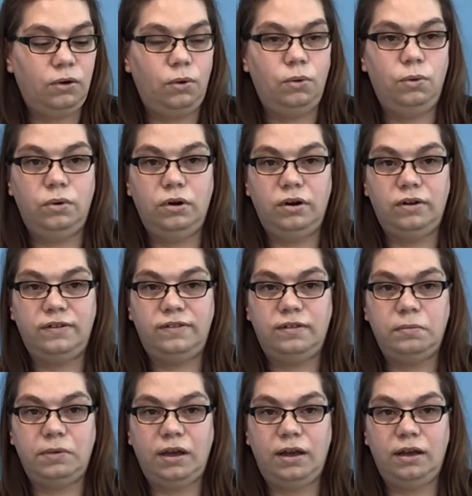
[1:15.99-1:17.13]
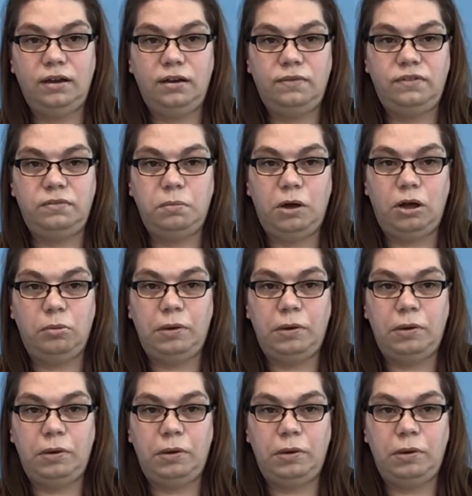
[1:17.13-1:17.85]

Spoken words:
or some kind of small